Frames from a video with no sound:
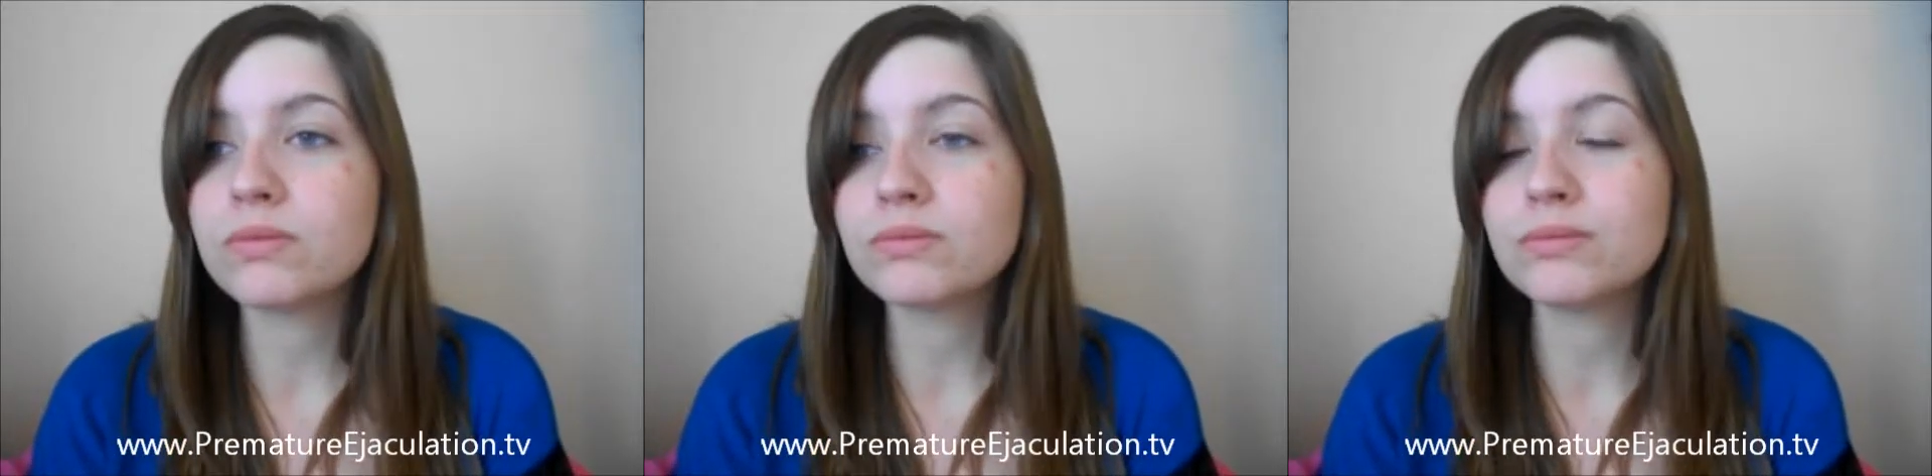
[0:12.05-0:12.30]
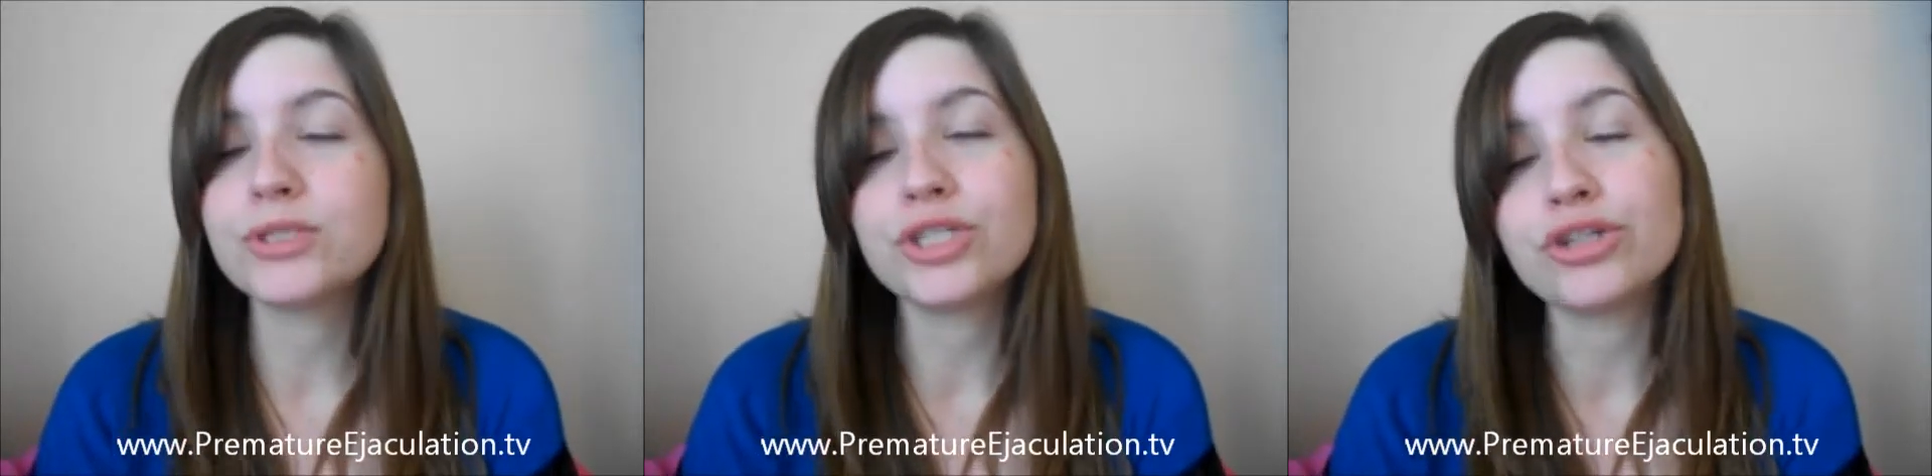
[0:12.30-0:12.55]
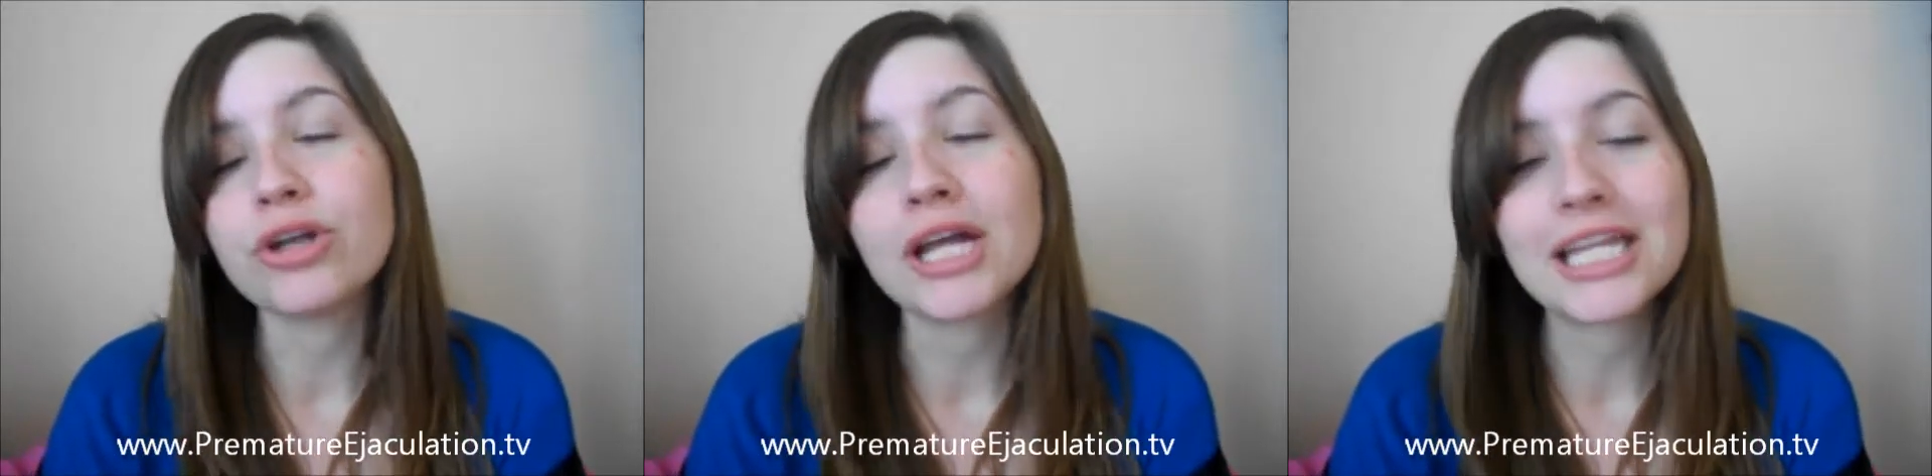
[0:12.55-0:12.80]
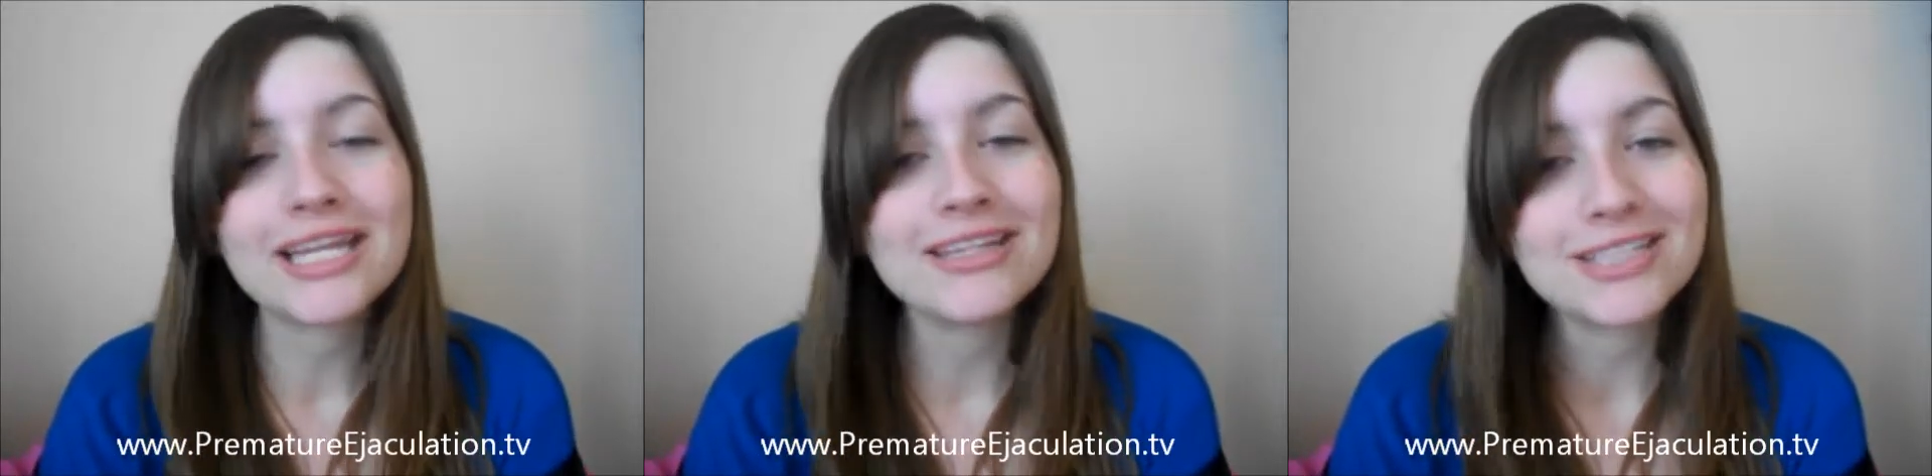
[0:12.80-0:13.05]
was
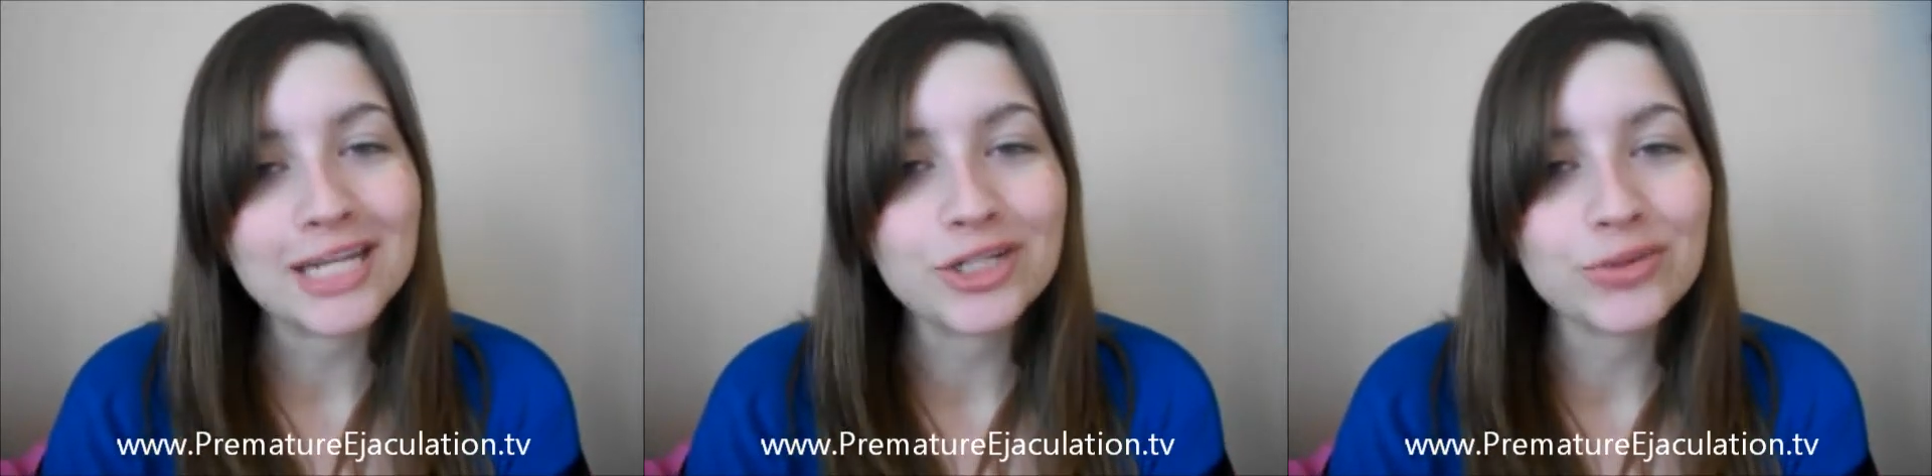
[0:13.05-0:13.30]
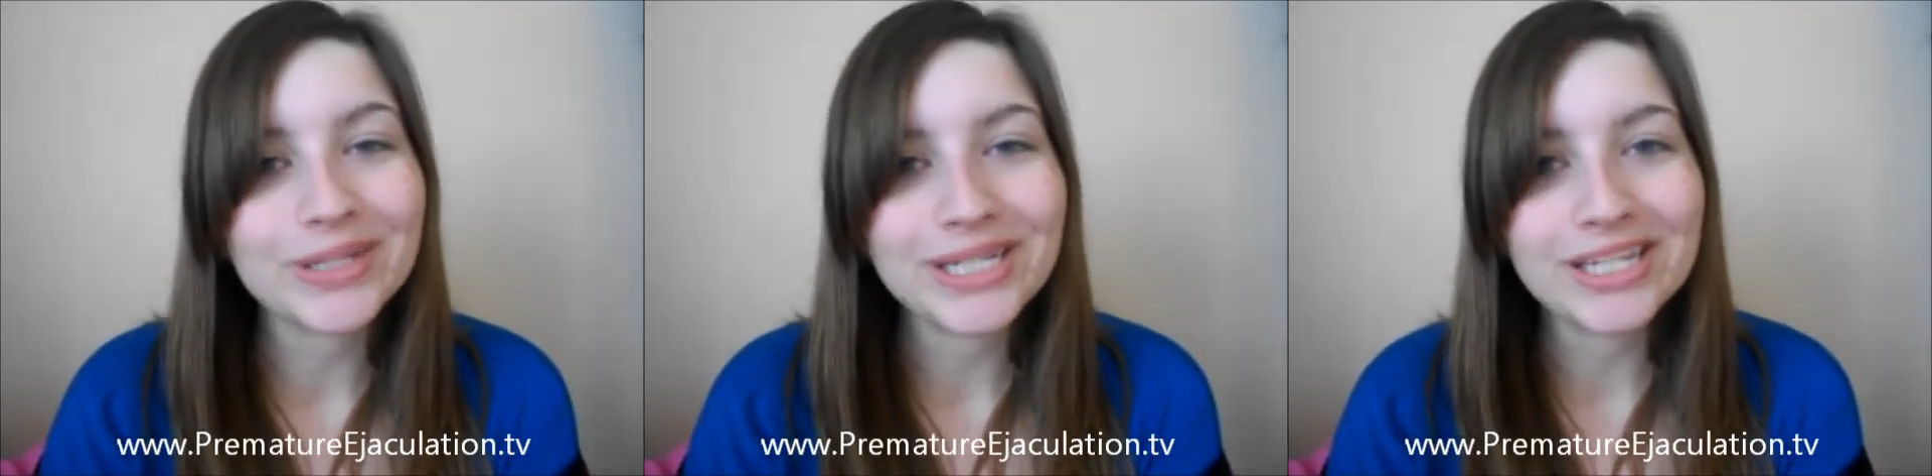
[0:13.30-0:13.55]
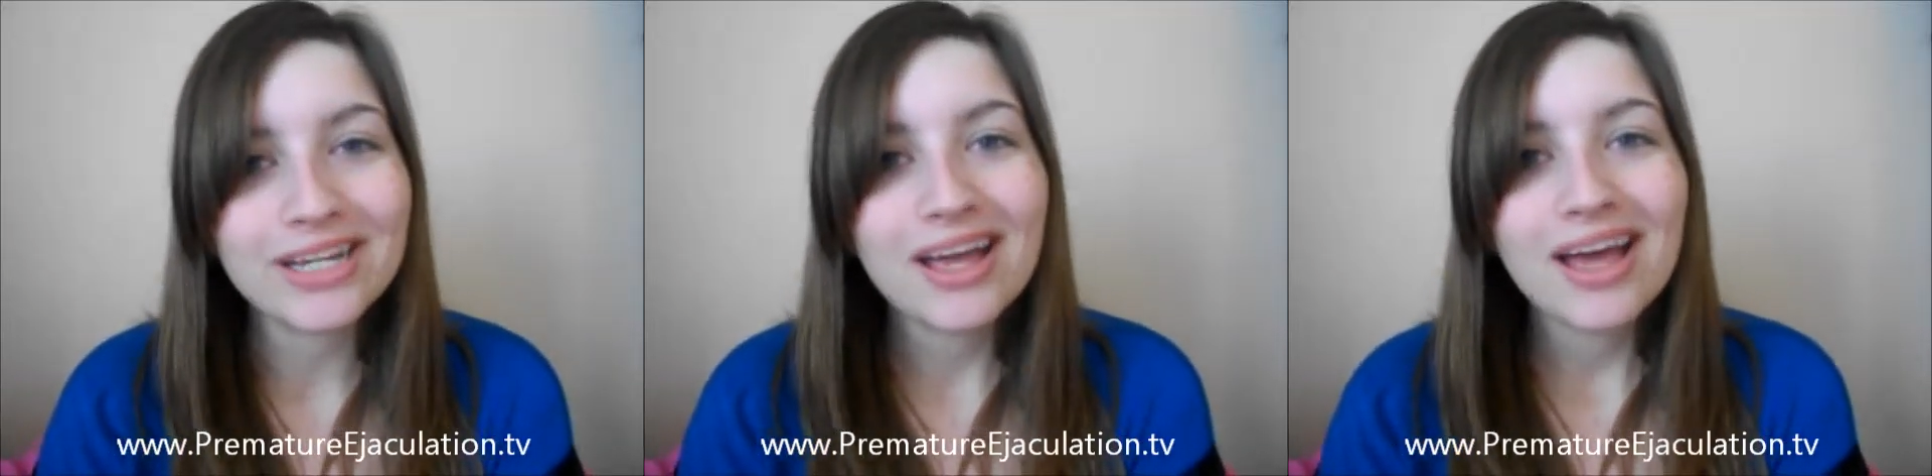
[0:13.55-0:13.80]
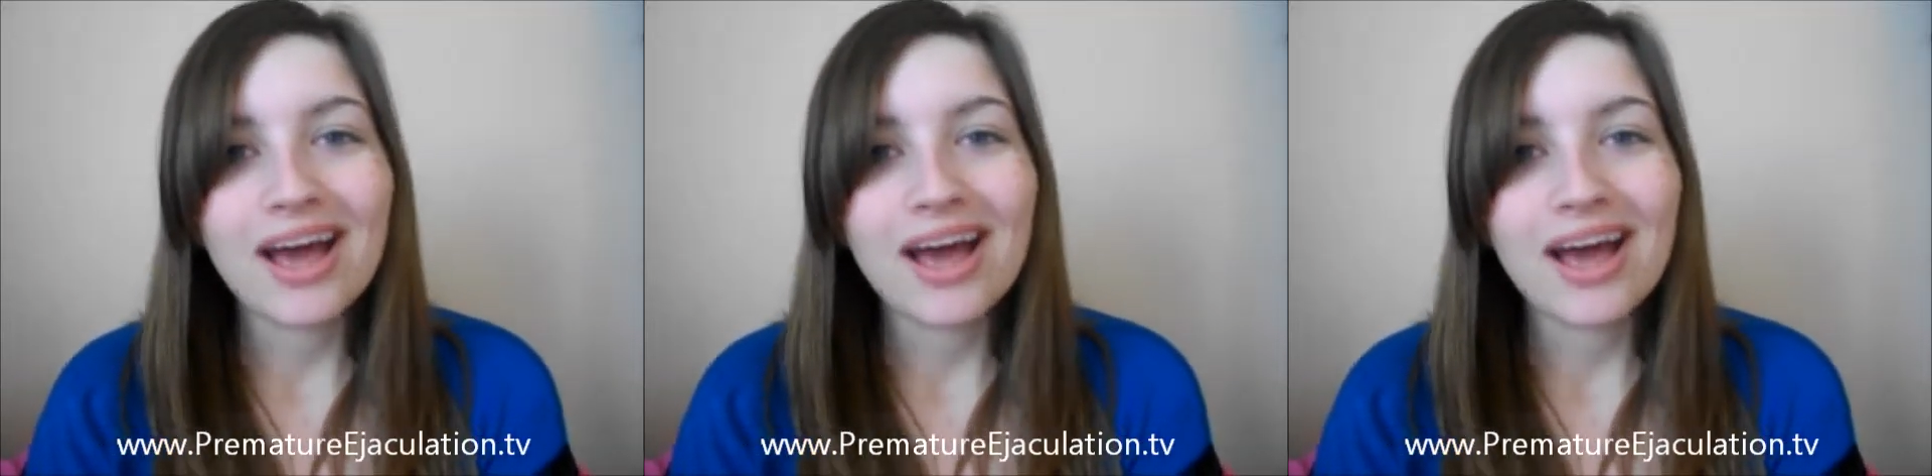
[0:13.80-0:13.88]
struggling sexually.